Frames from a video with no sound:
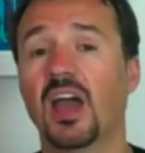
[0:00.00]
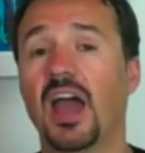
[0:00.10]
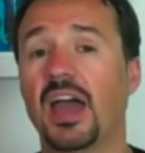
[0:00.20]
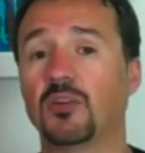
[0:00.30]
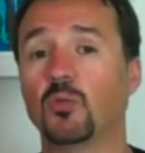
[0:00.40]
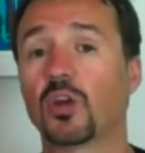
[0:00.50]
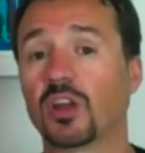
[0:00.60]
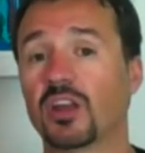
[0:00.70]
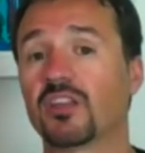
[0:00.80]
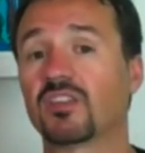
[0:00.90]
and we're
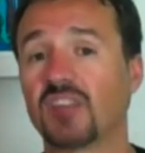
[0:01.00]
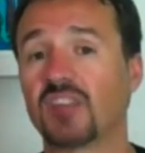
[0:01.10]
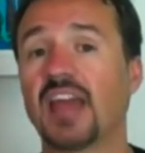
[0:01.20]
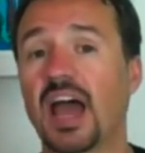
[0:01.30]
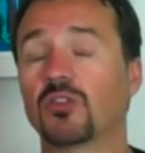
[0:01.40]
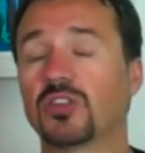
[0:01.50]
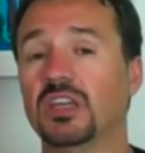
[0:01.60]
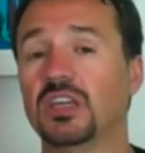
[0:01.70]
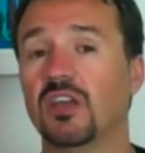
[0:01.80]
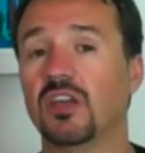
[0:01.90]
going to send out
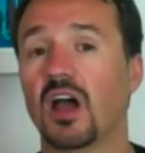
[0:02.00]
the